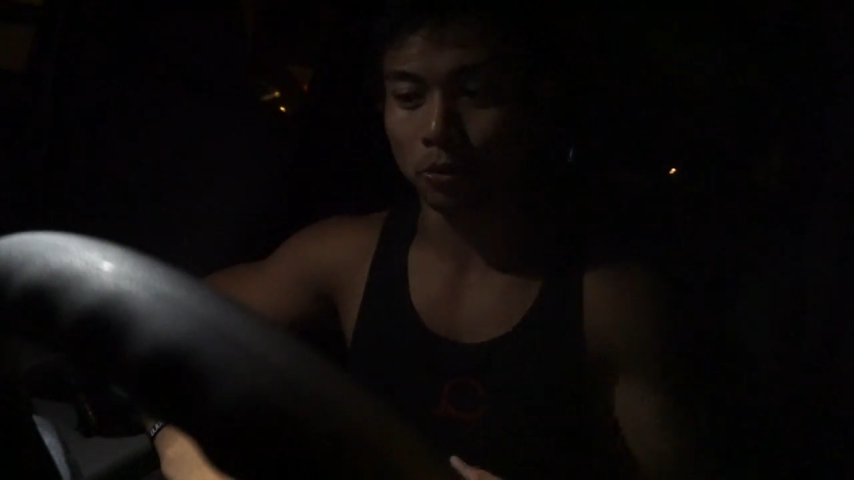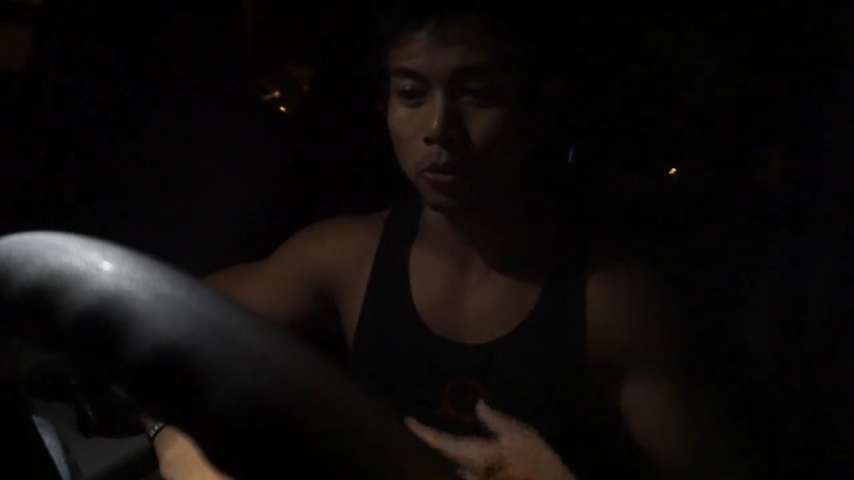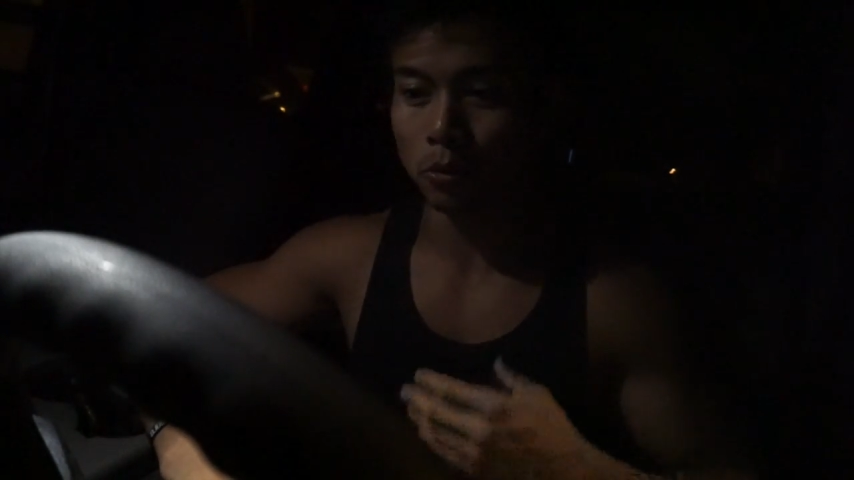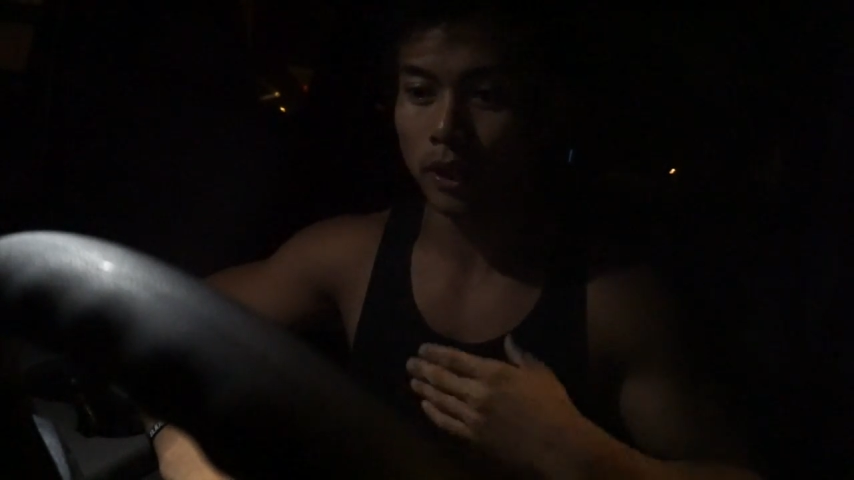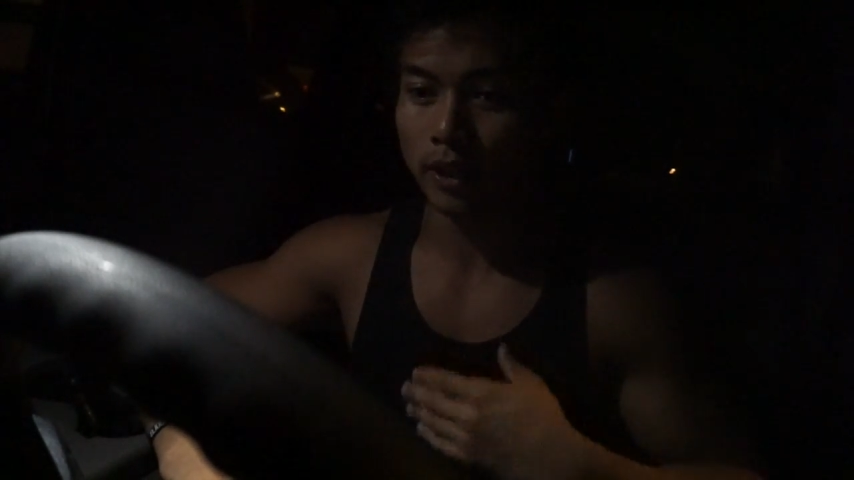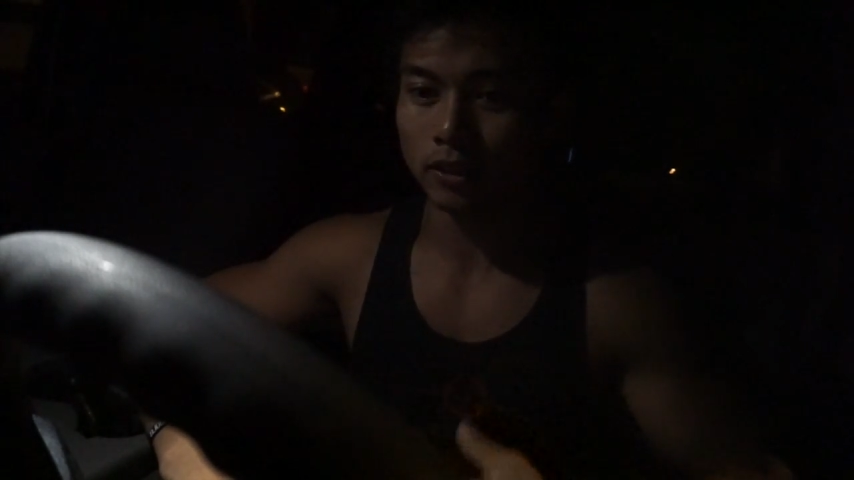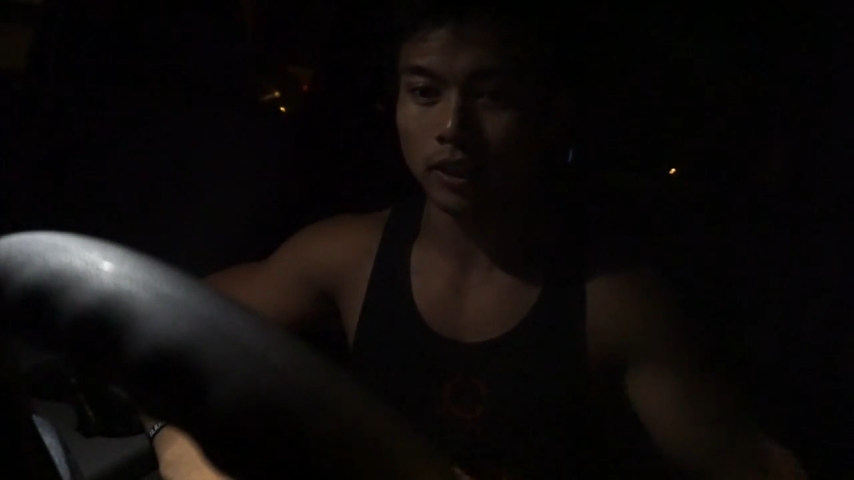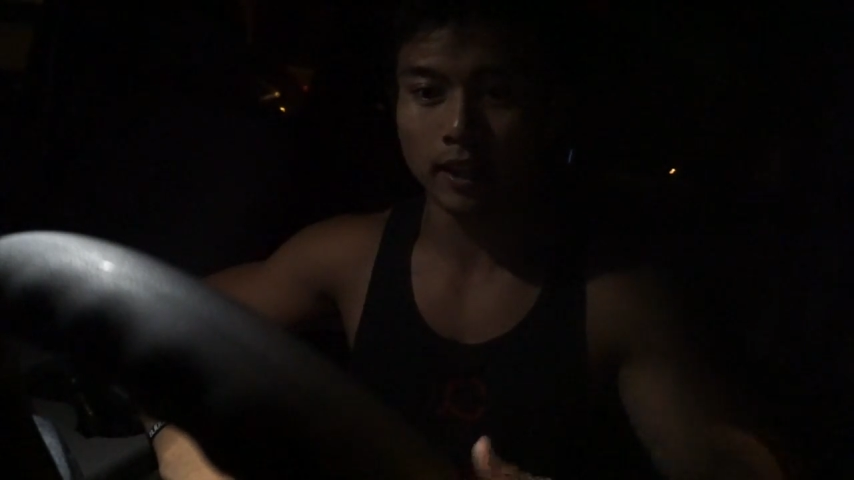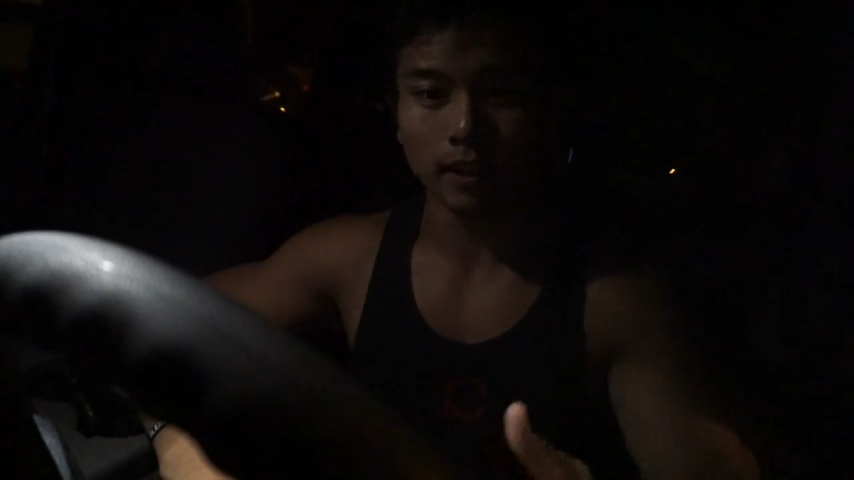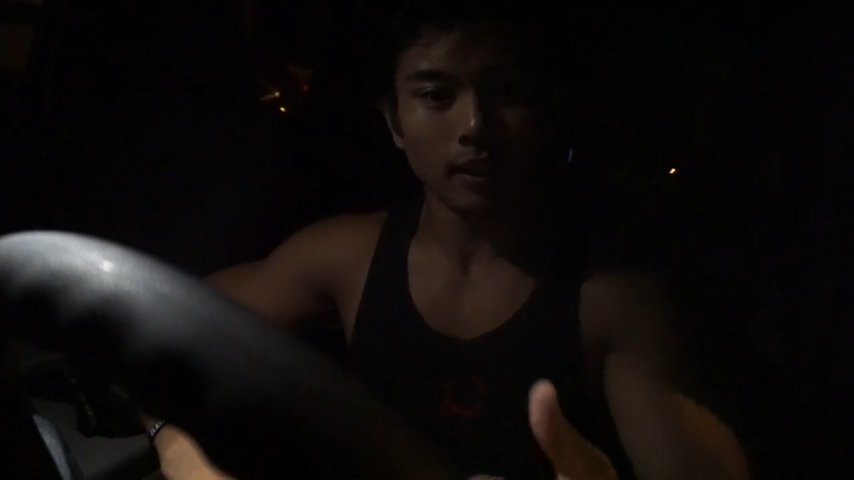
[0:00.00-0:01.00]
you got to
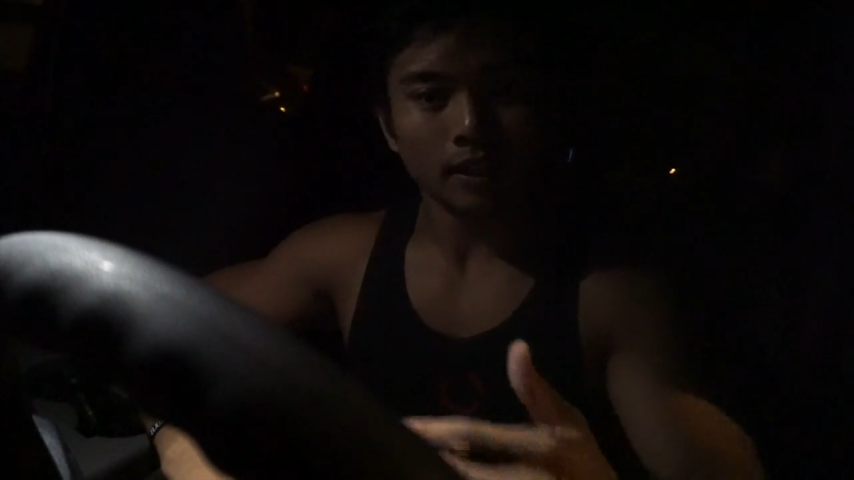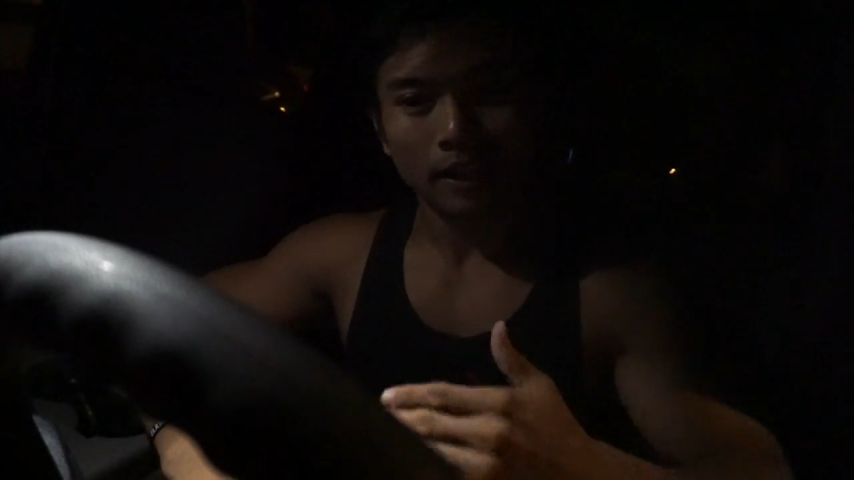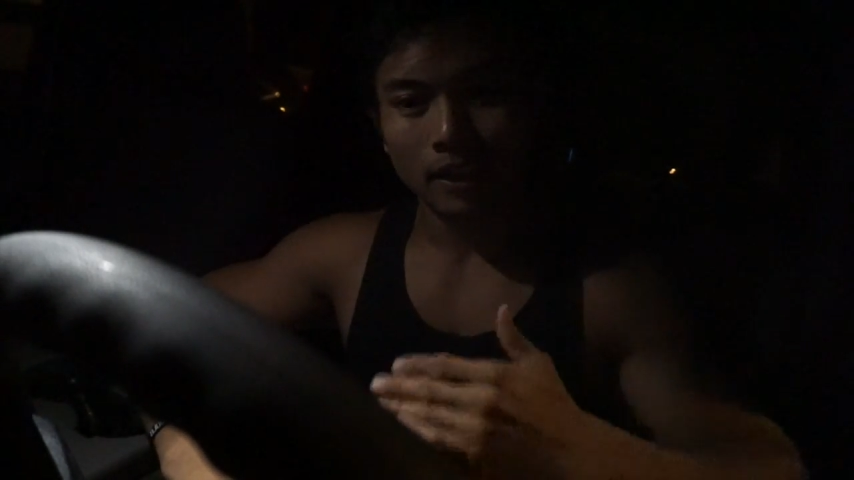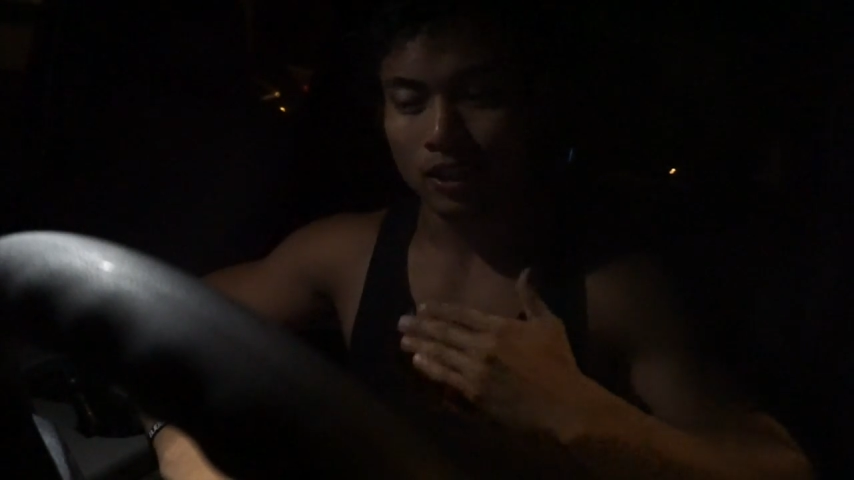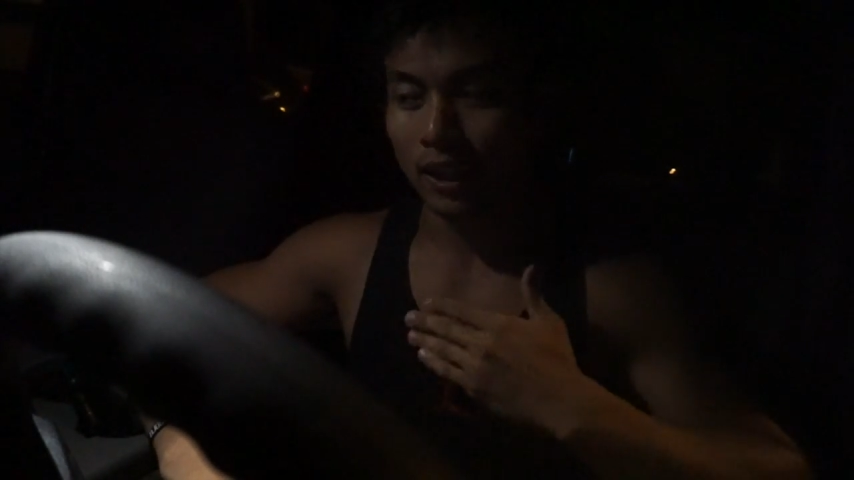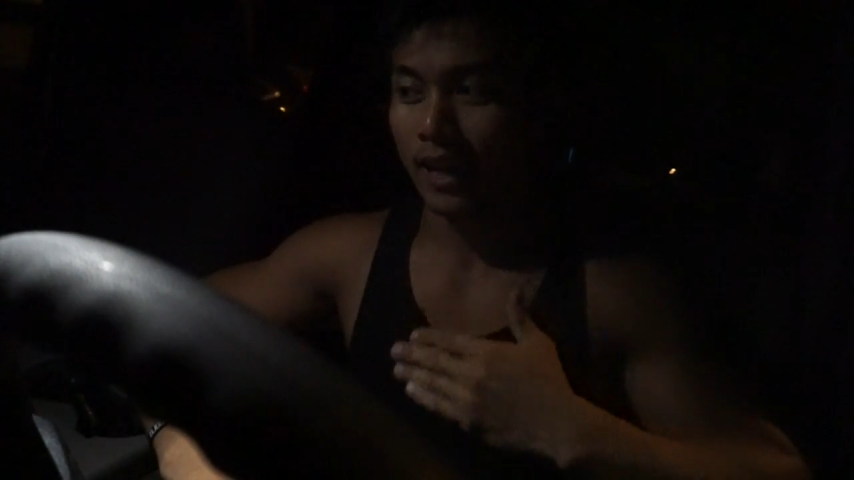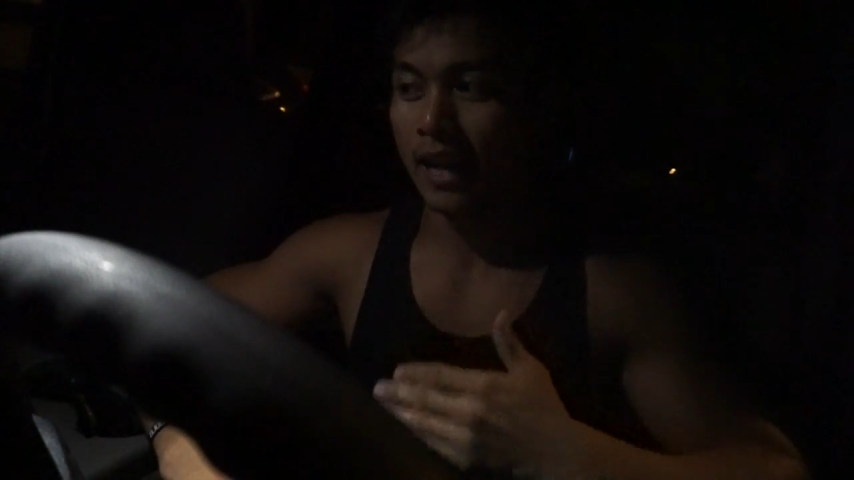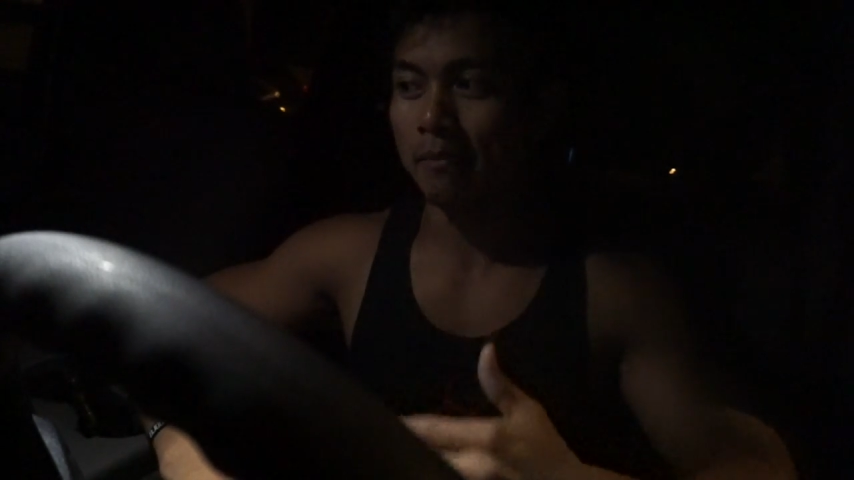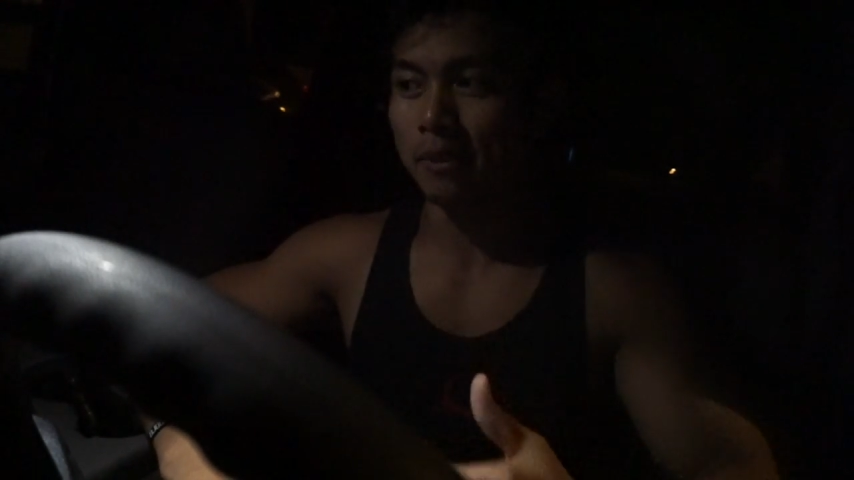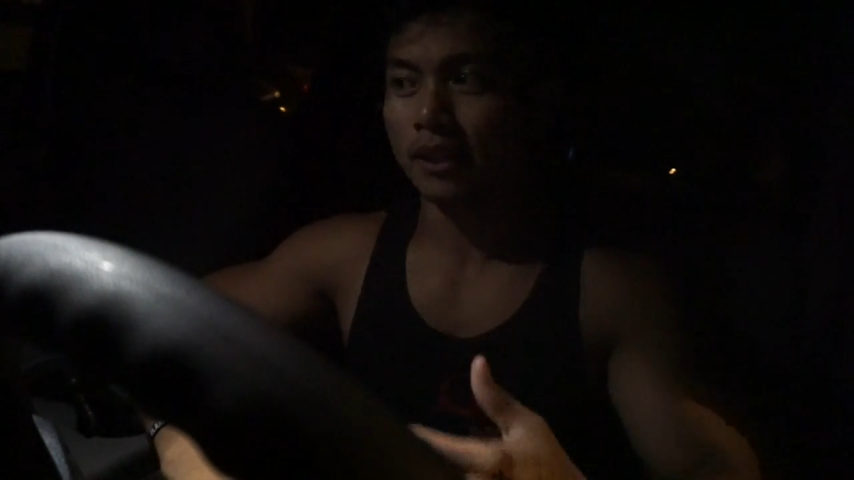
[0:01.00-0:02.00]
take
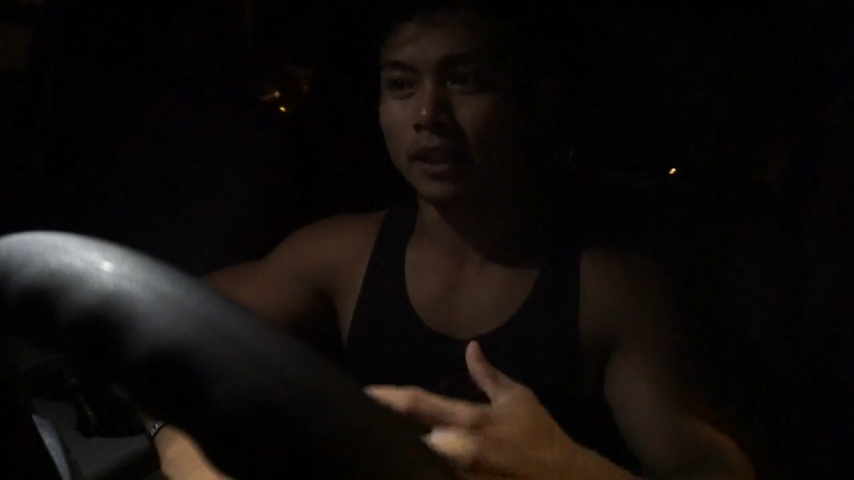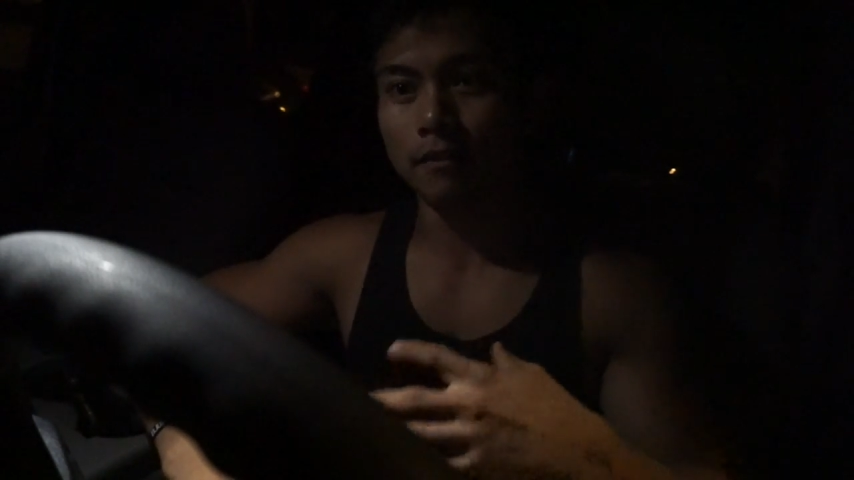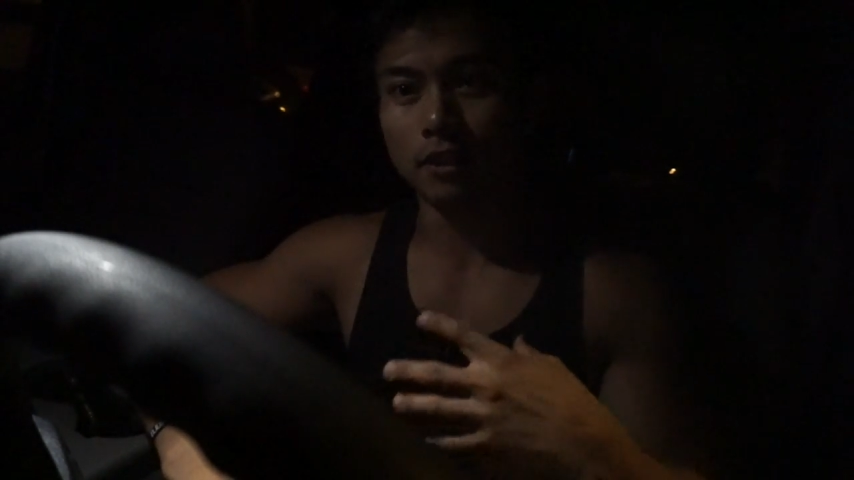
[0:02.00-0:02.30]
time, you got to give